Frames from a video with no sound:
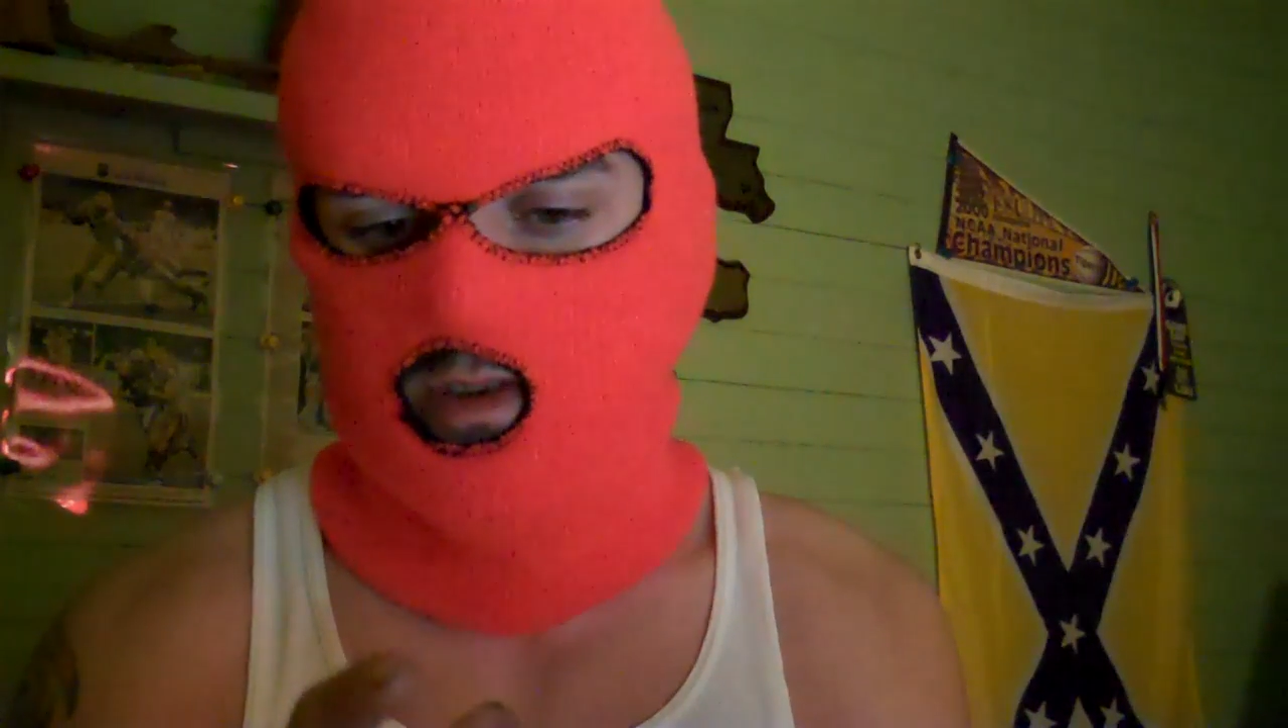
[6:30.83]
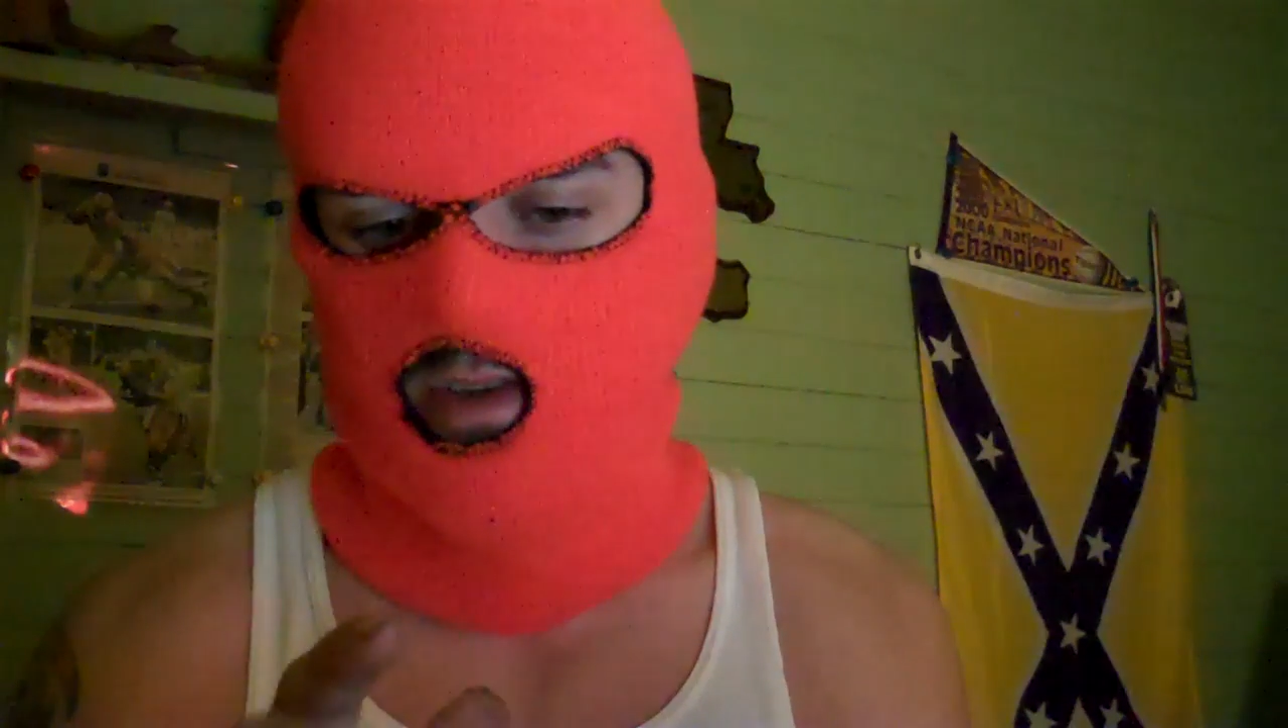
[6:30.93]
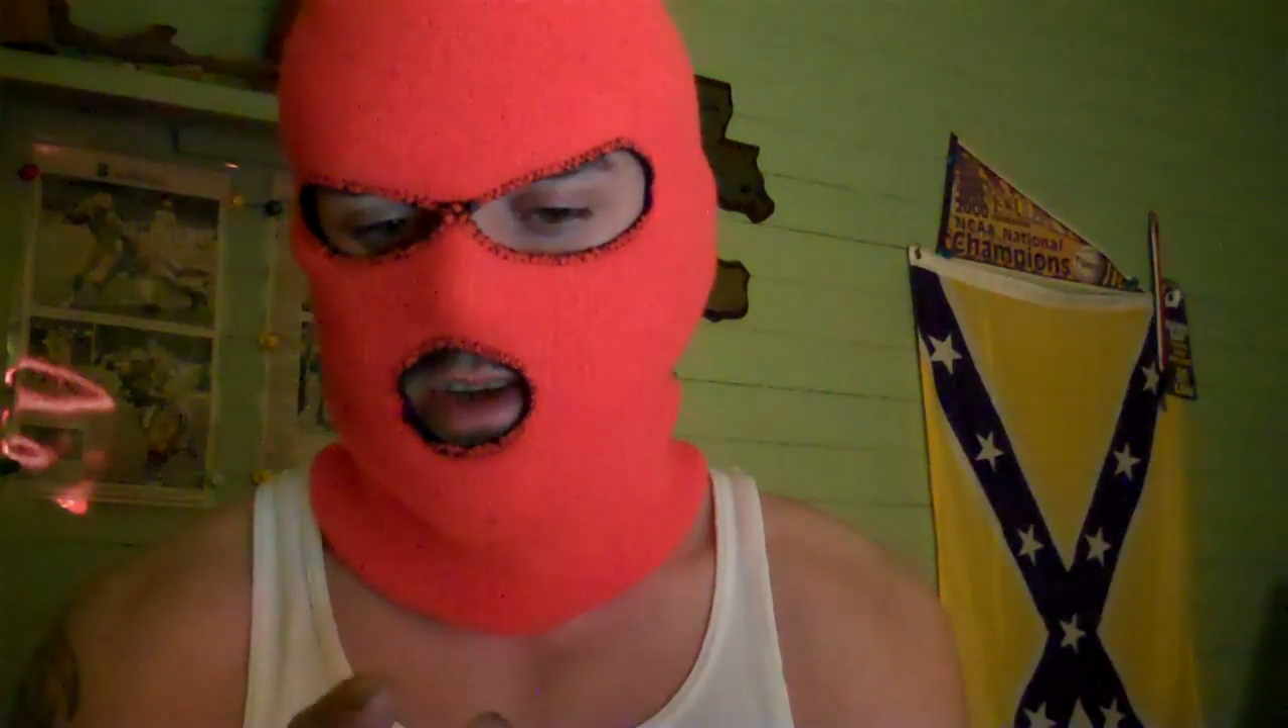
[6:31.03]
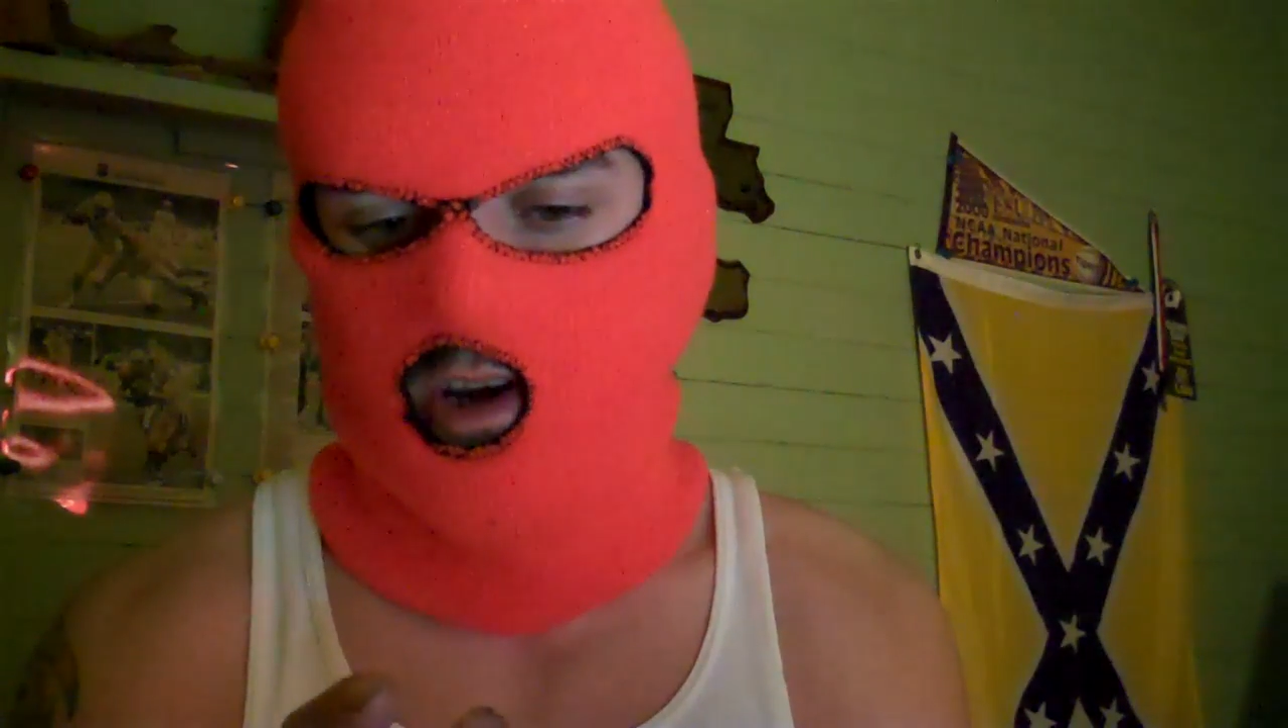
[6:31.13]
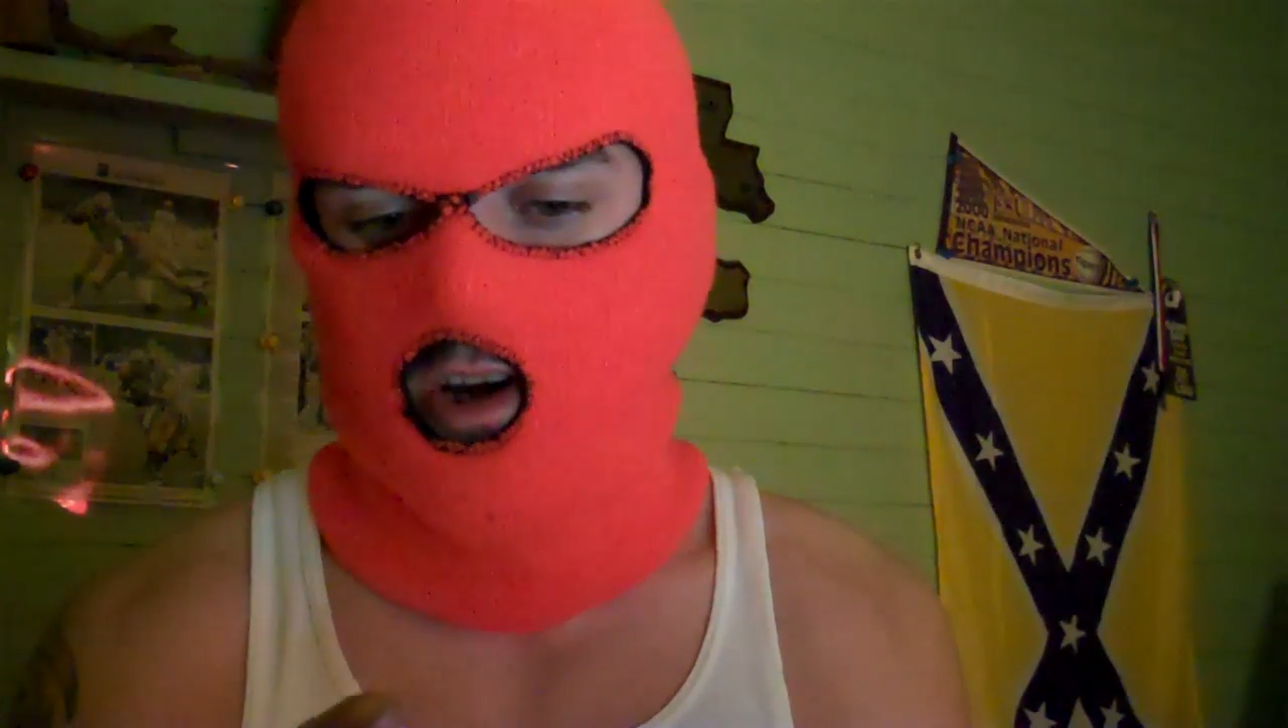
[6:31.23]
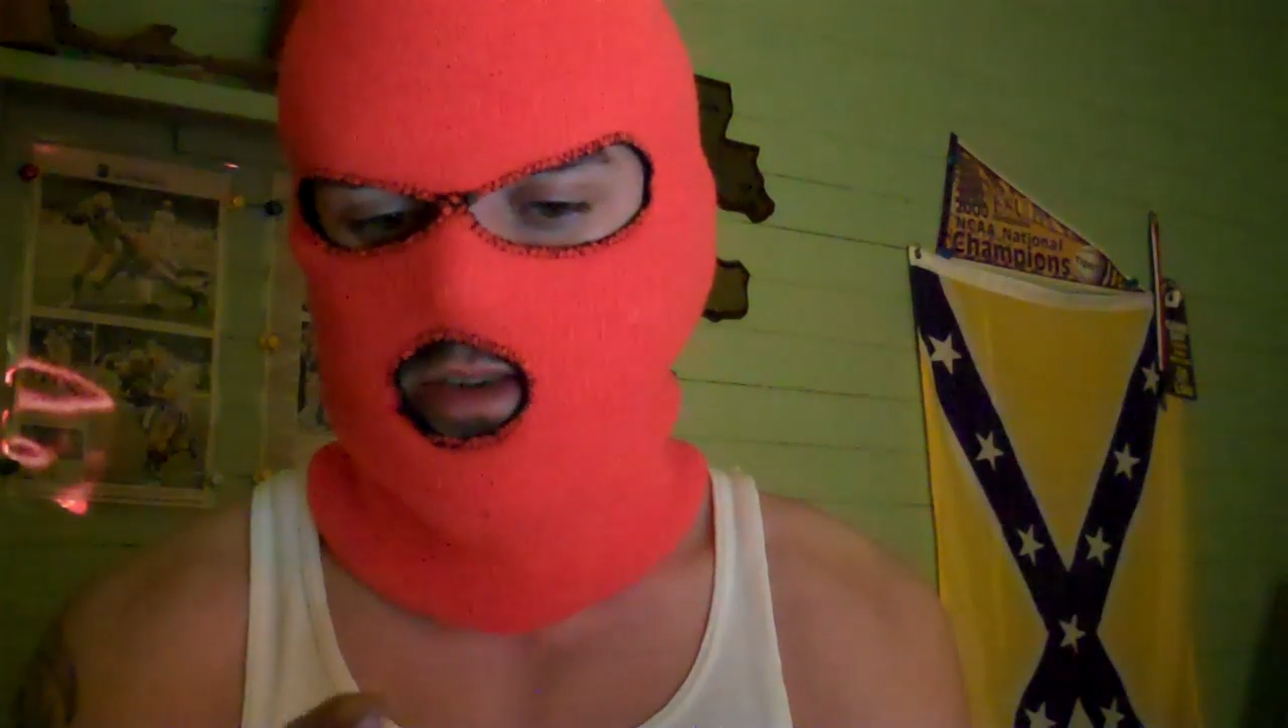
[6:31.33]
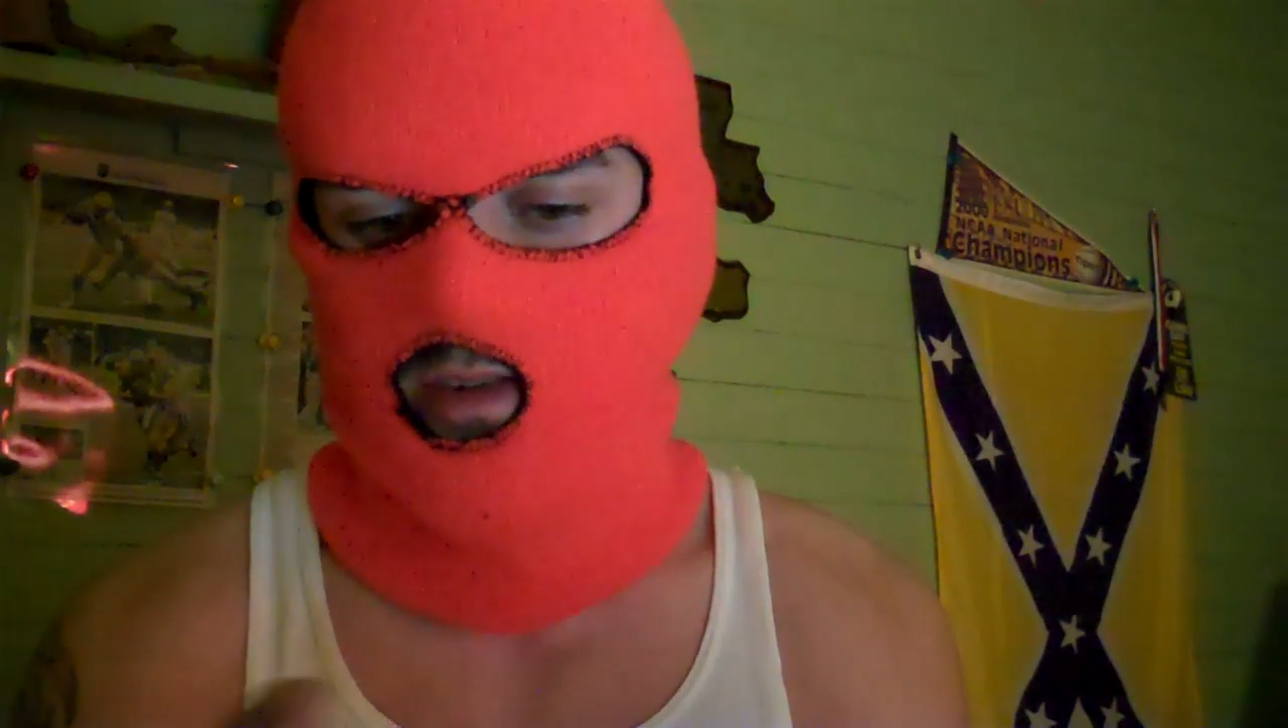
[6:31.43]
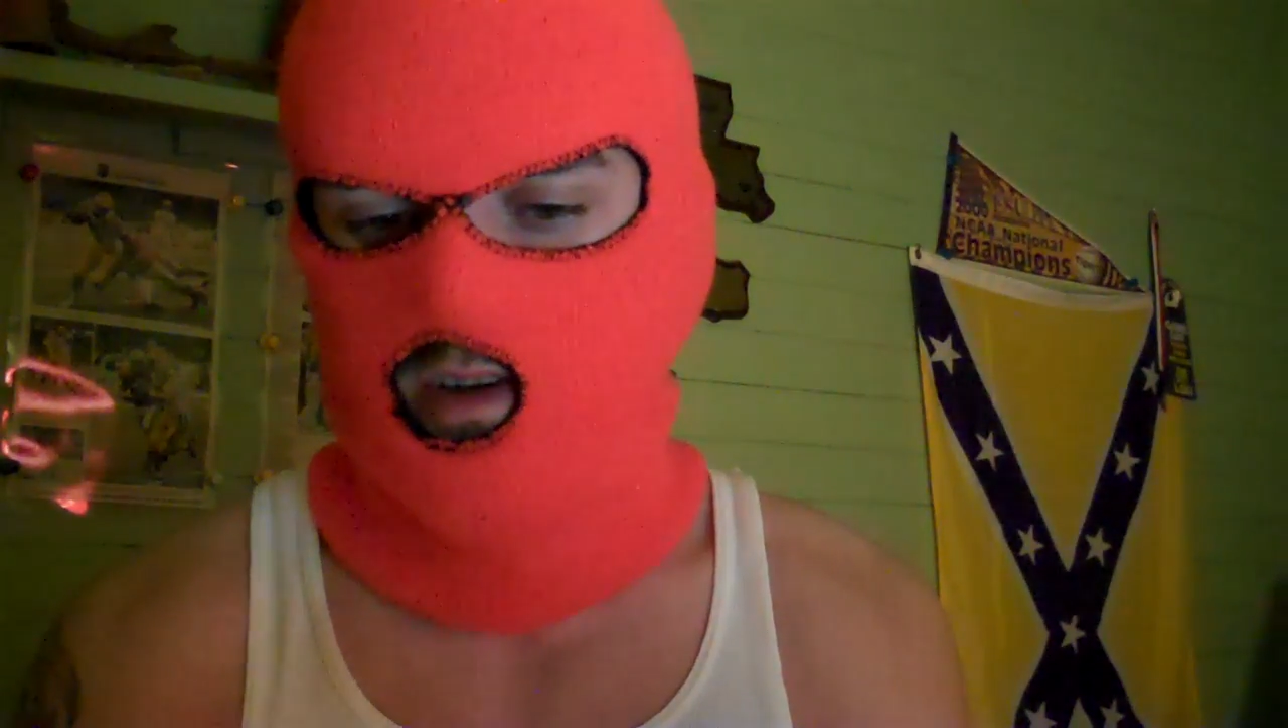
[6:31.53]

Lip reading: the decocker